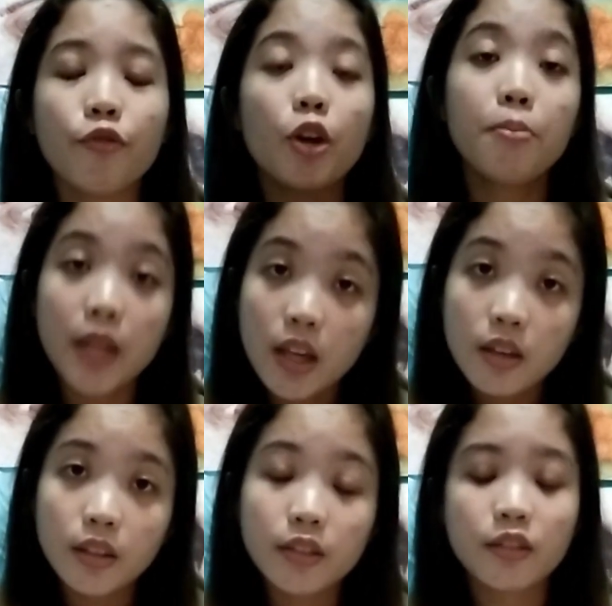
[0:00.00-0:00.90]
for me,
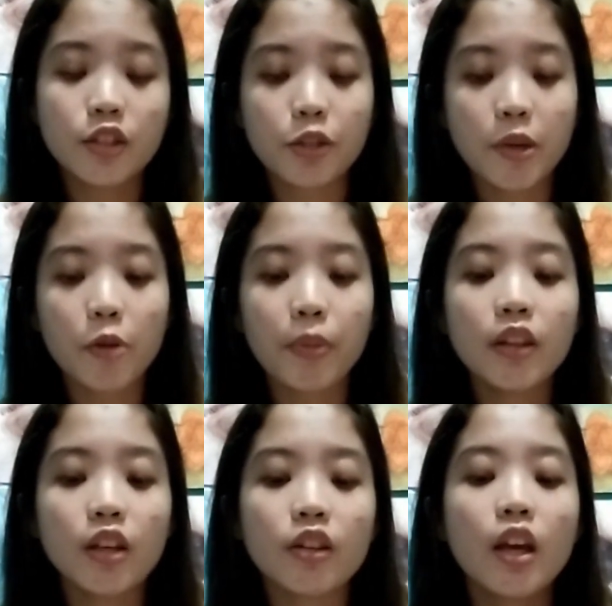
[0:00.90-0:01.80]
this is just my
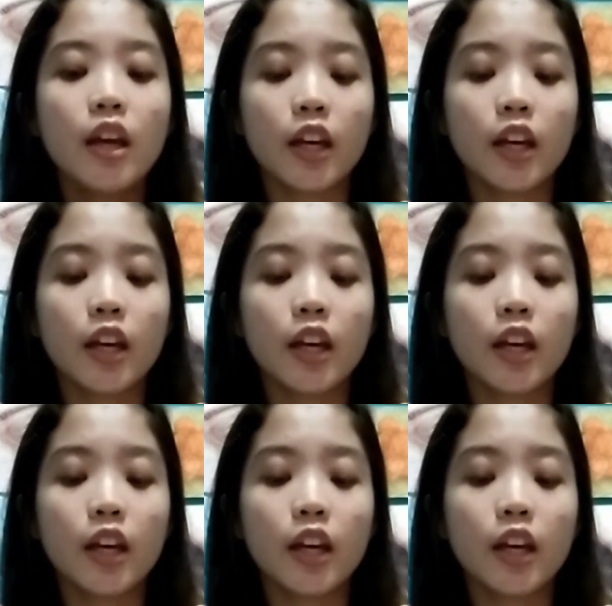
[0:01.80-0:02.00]
opinion,